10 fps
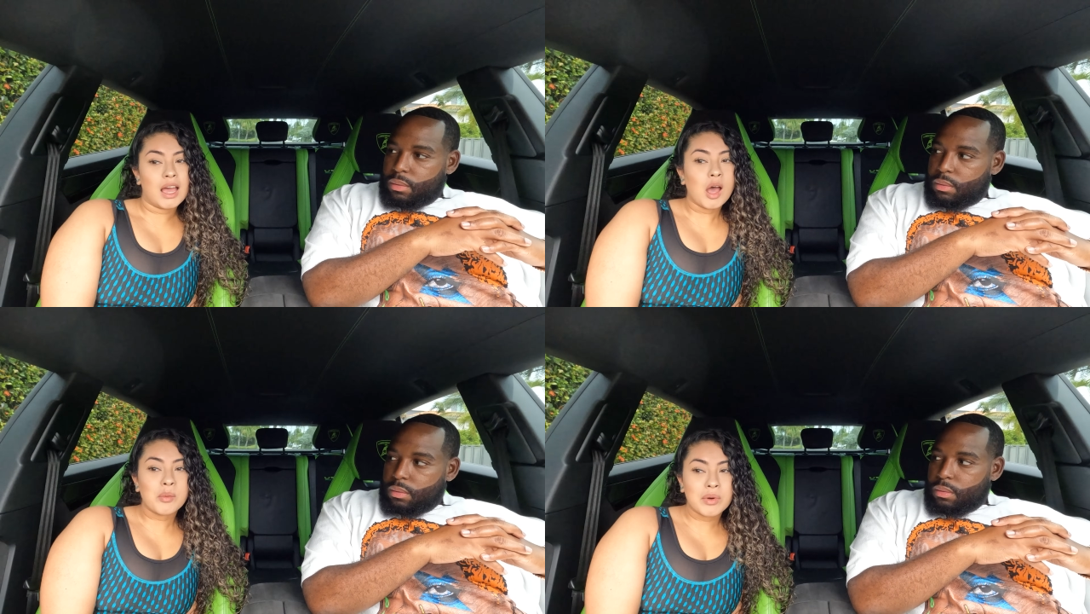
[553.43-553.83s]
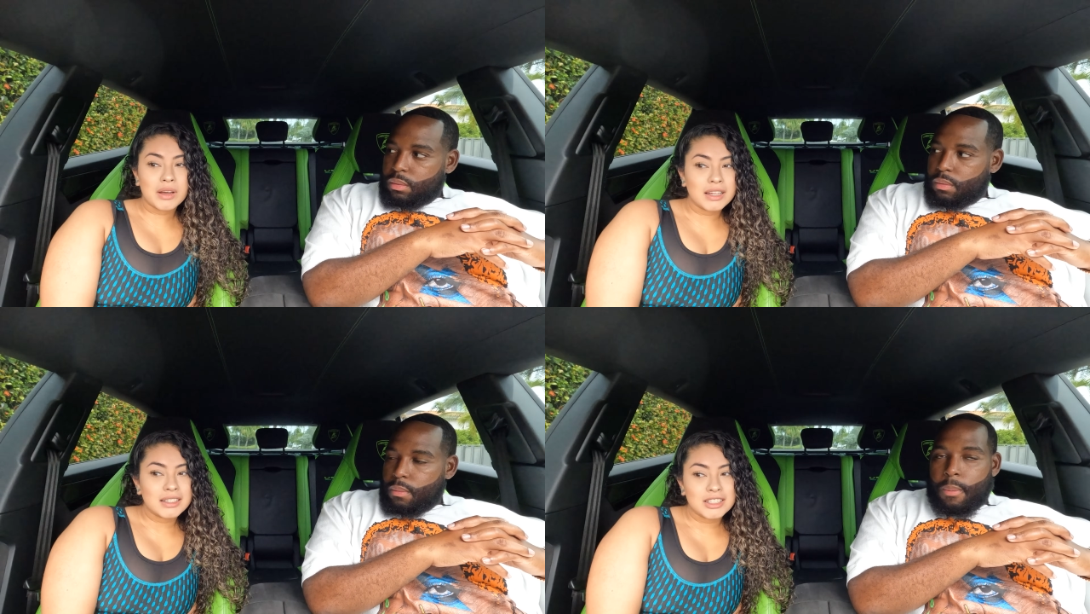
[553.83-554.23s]
Speaker 1: Yeah,
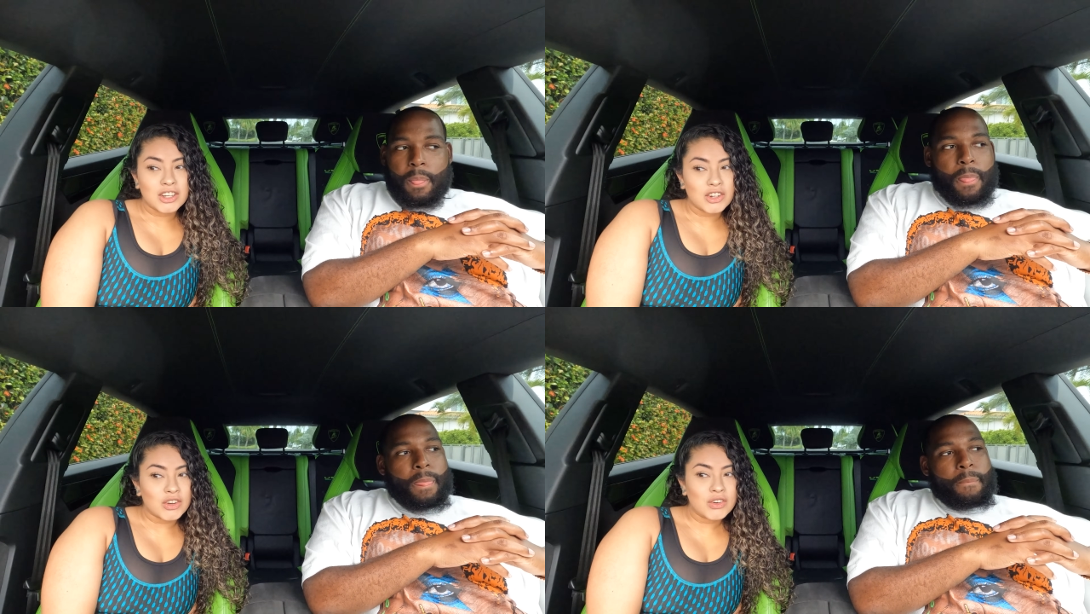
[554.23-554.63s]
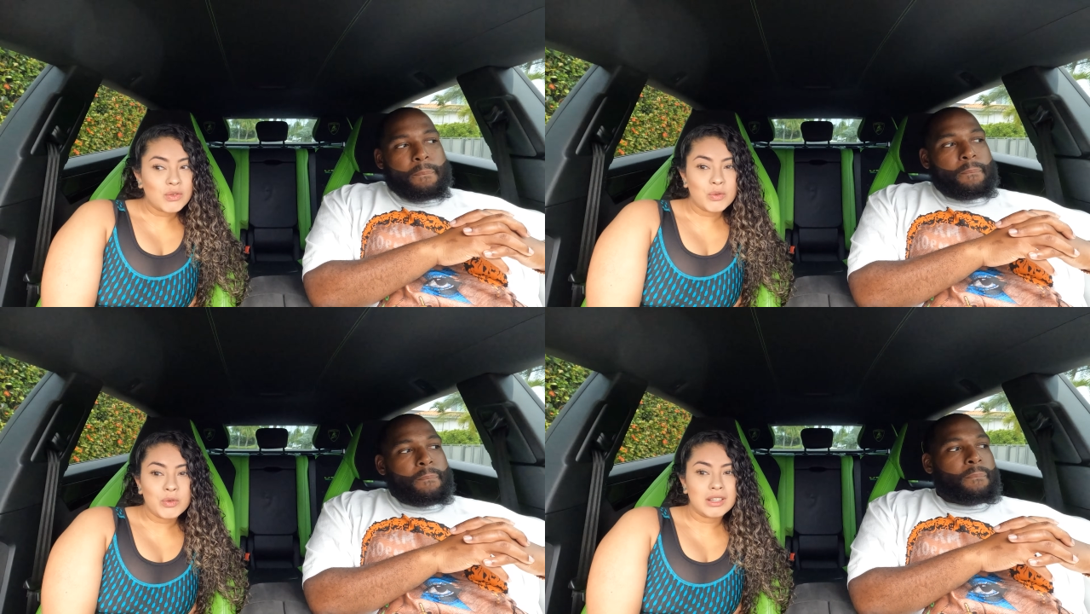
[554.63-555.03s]
but, you know,
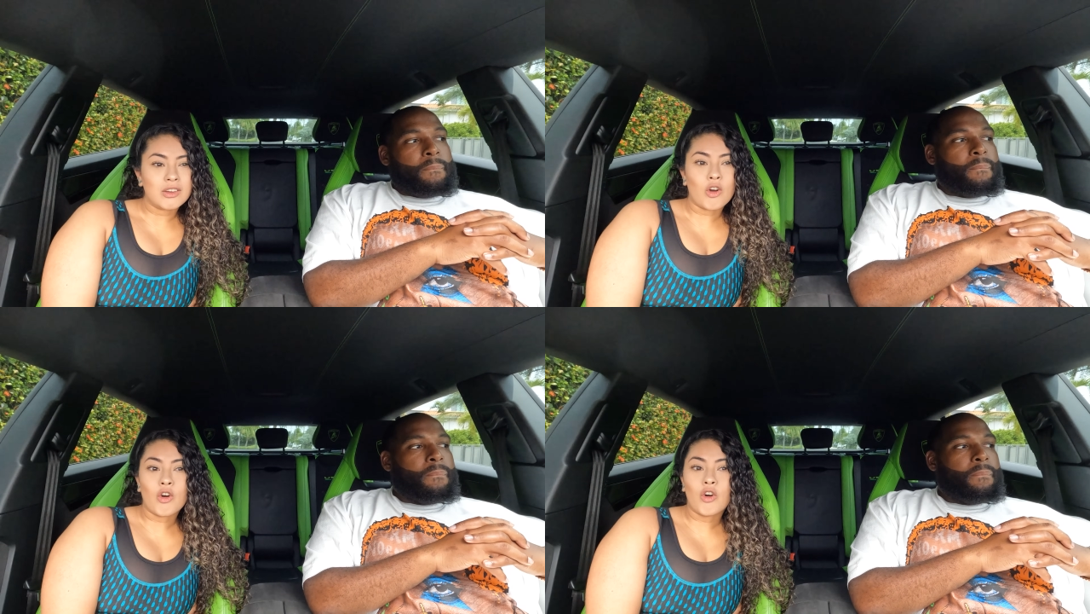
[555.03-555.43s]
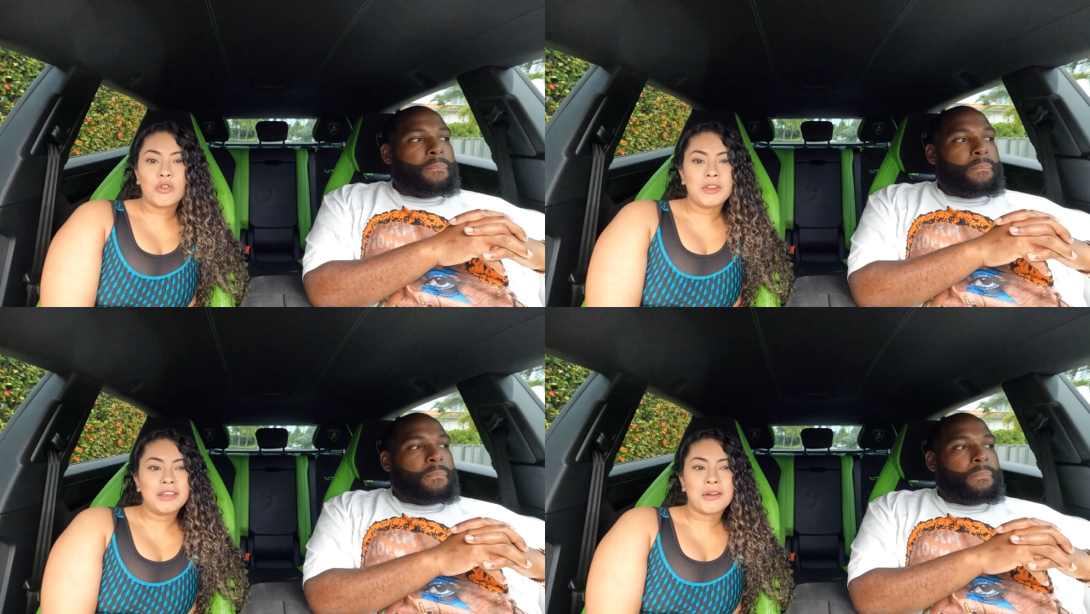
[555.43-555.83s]
we all
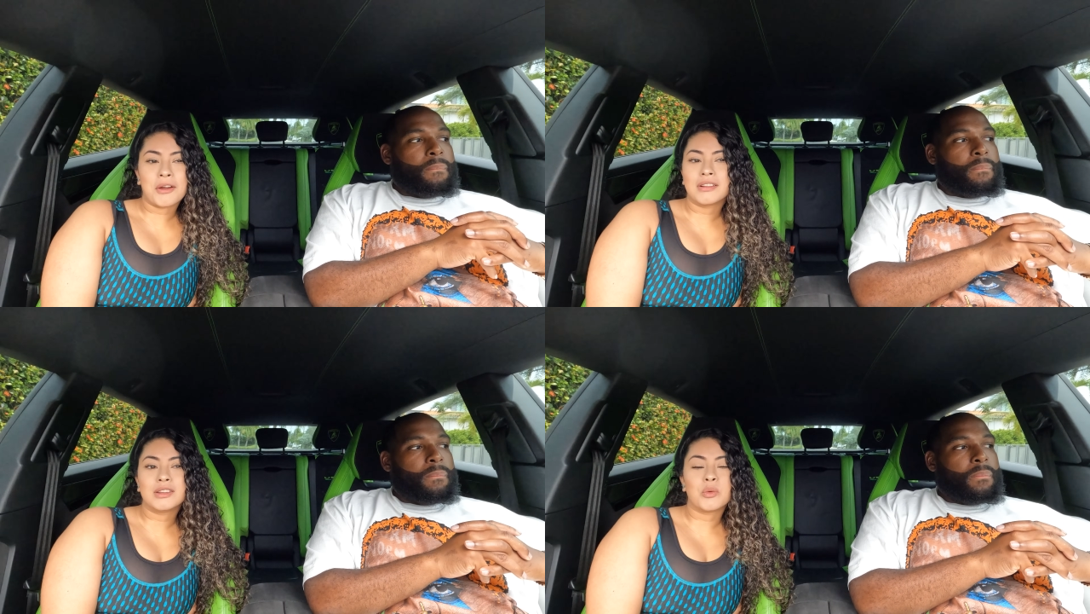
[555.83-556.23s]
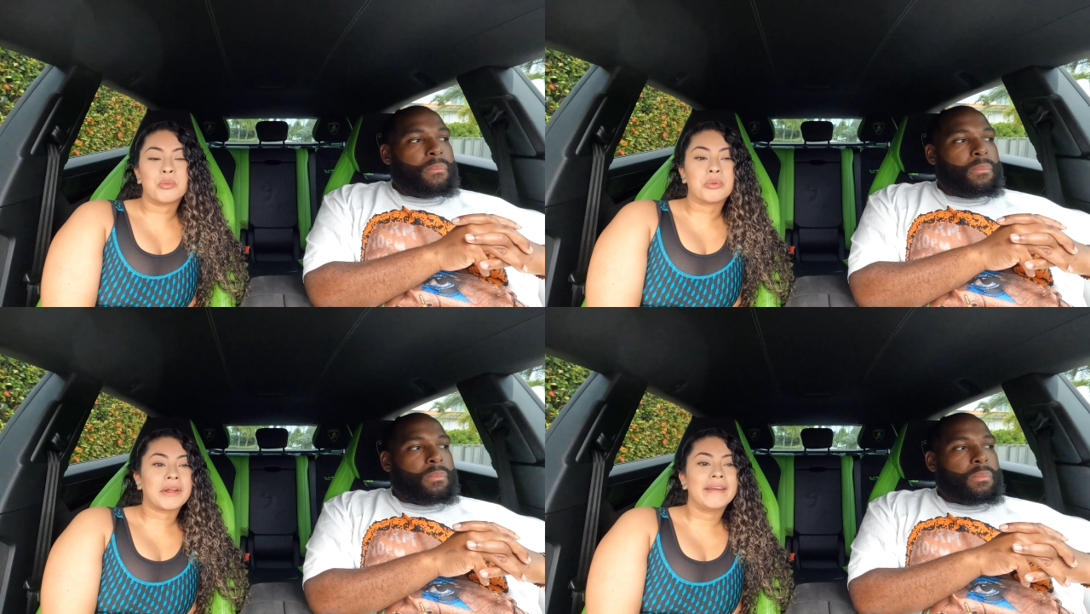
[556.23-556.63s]
need our little
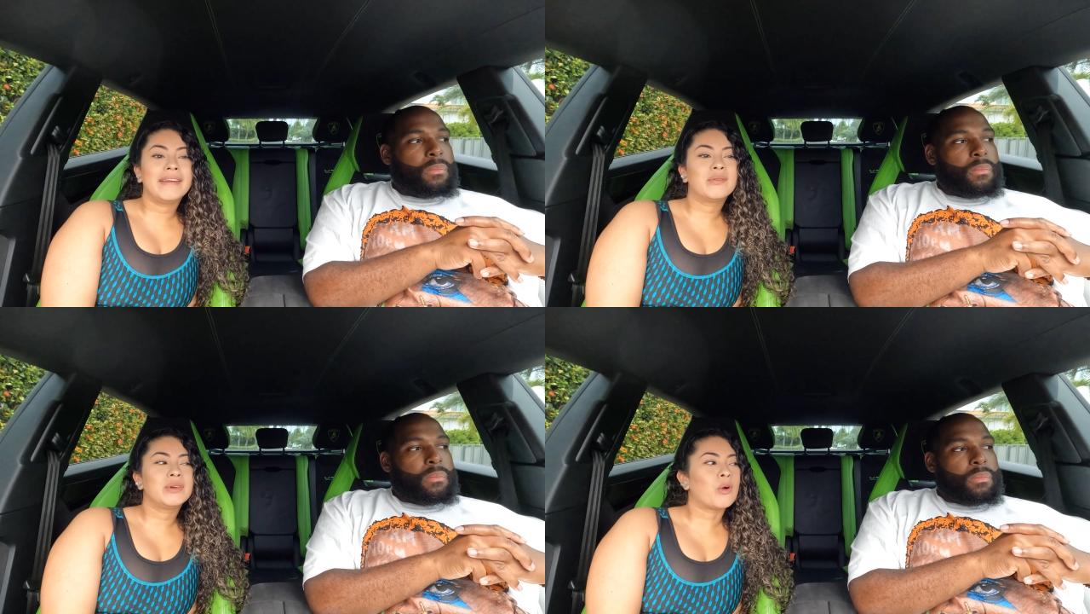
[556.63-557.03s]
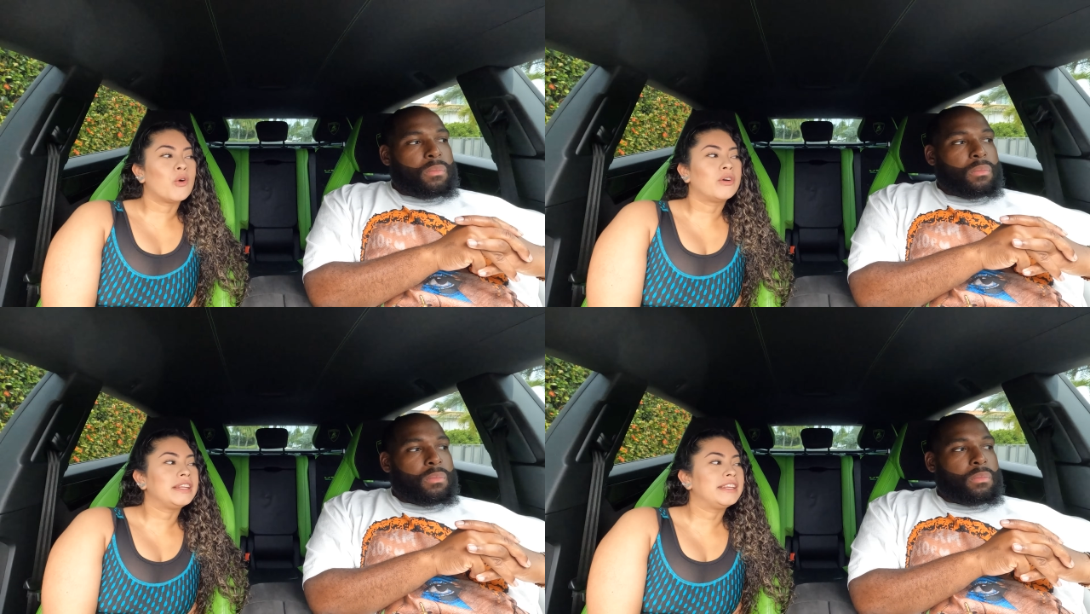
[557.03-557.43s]
break. We
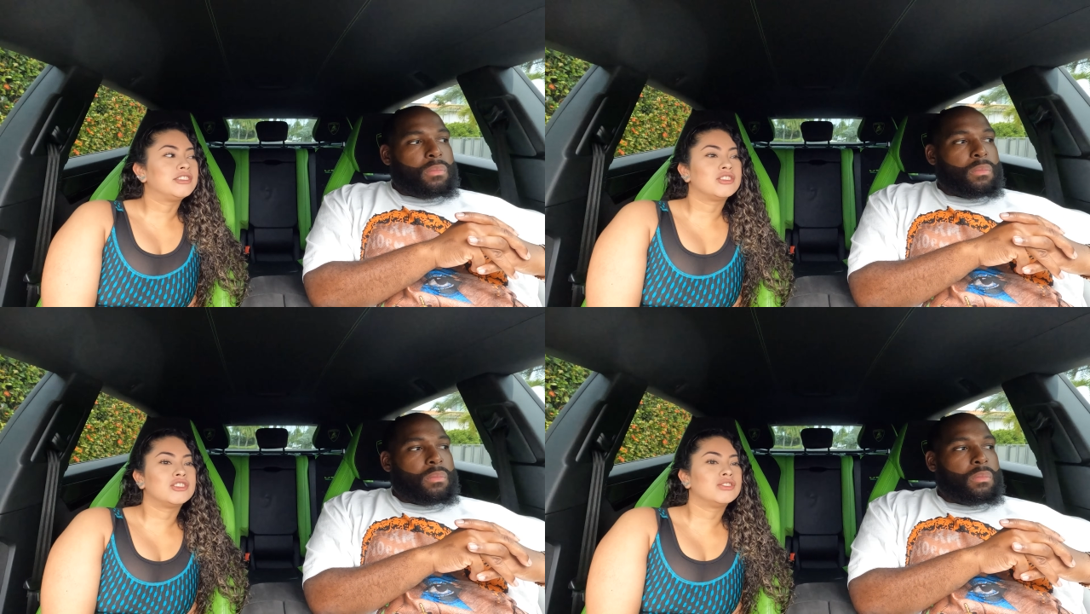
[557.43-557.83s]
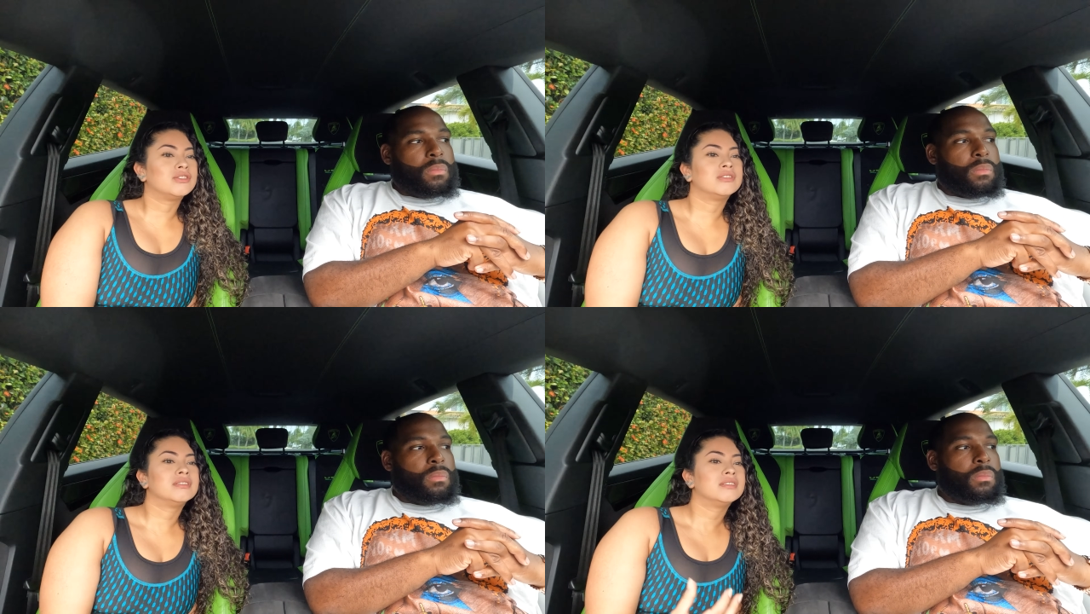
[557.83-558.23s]
all need
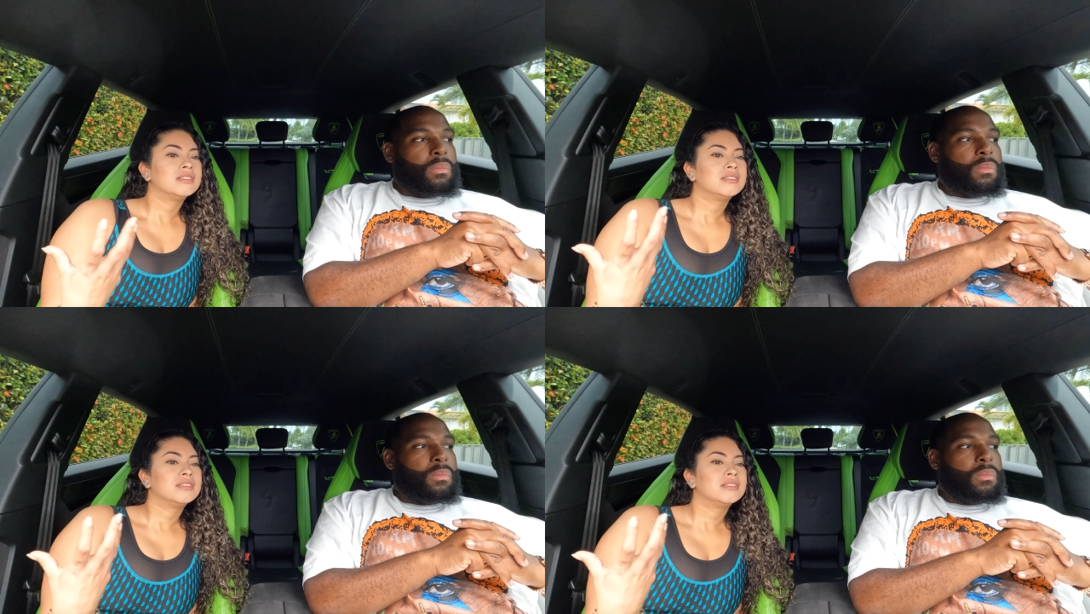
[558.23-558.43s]
to...